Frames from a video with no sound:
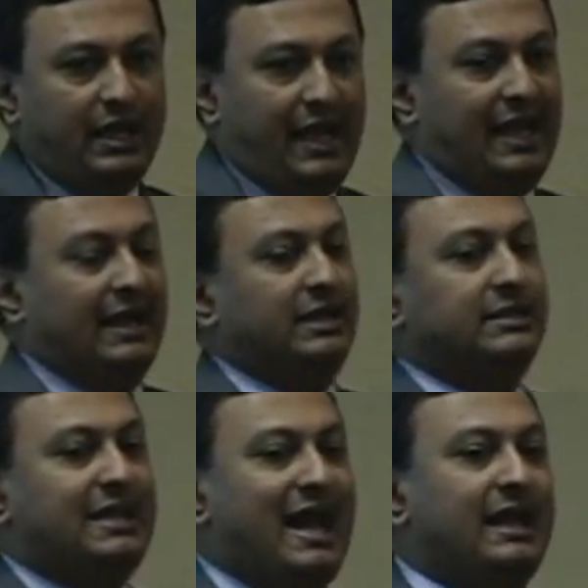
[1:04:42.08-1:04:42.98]

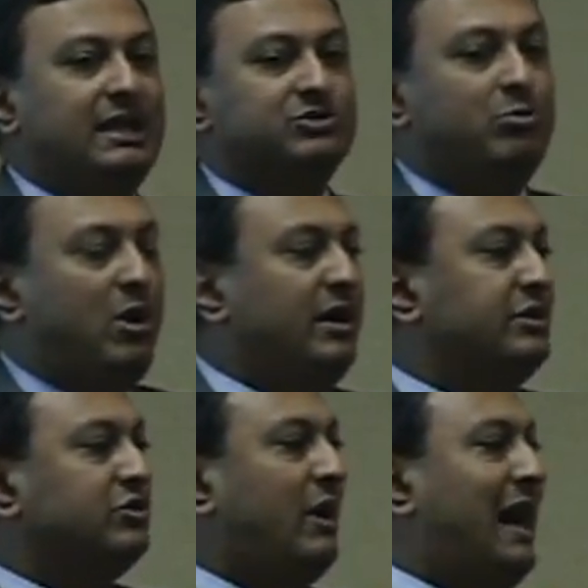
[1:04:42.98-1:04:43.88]
And that is moderate
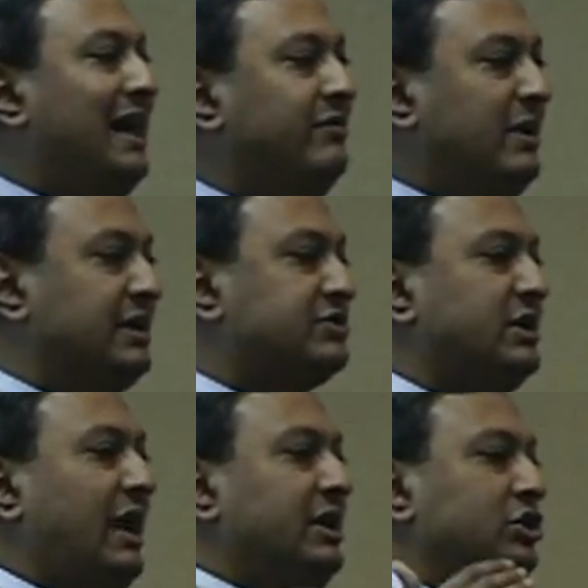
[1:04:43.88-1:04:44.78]
to high risk,
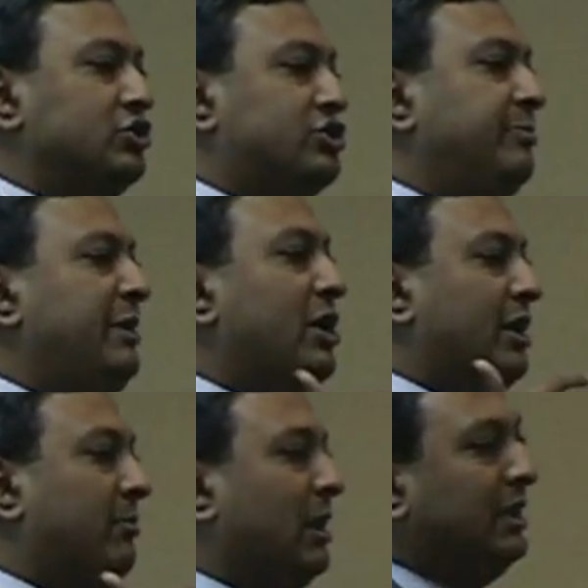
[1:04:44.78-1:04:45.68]
and you should be on
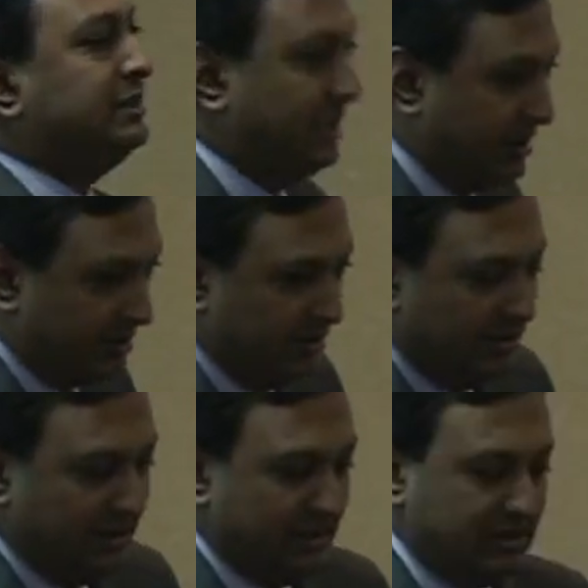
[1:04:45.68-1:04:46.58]
a blood thinner.
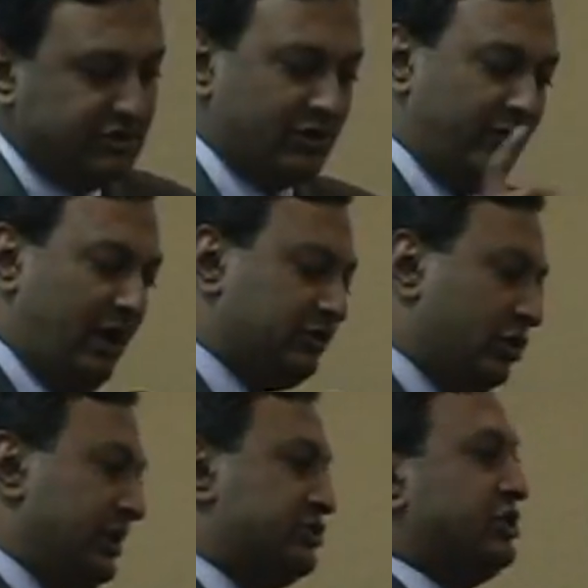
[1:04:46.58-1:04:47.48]

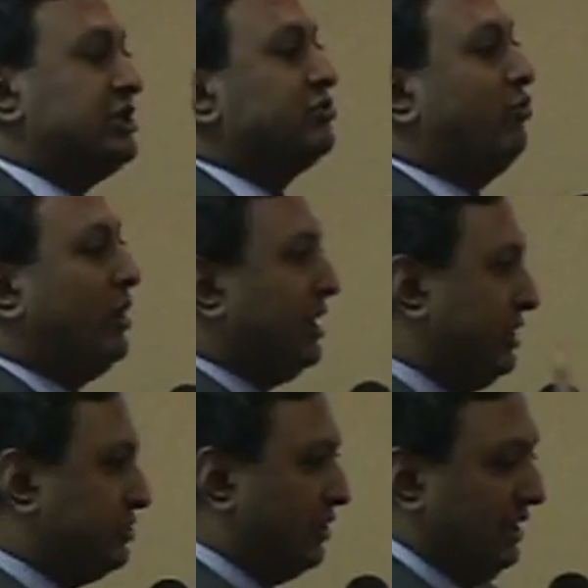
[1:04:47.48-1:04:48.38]
Xarelto is just one of the
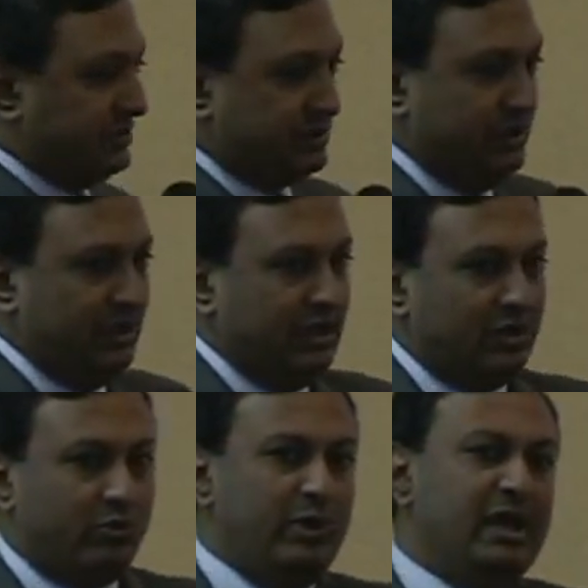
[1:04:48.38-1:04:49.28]
drugs.
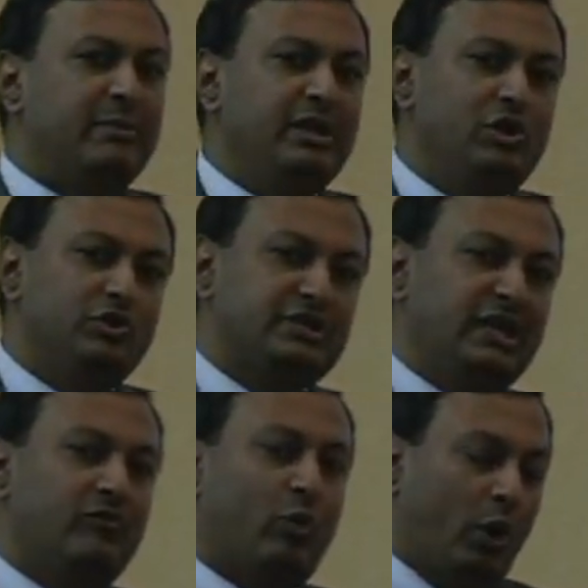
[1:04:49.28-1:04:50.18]
We have been
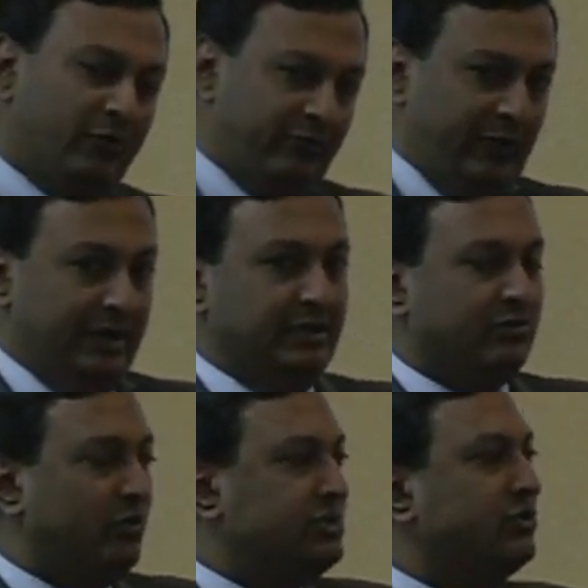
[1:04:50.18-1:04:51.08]
using warfarin,
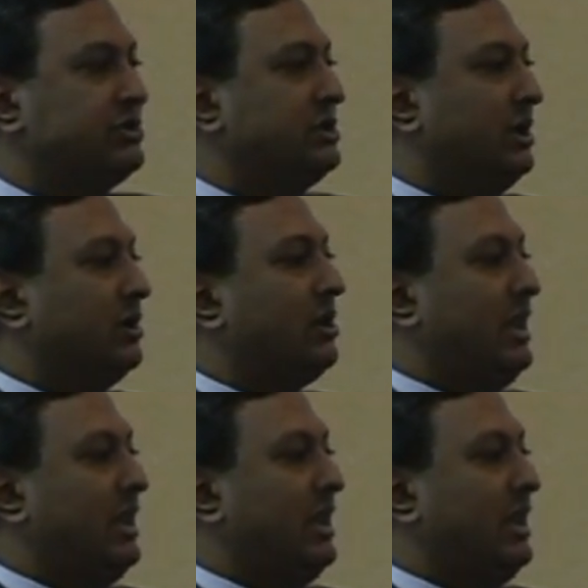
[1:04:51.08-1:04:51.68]
which was the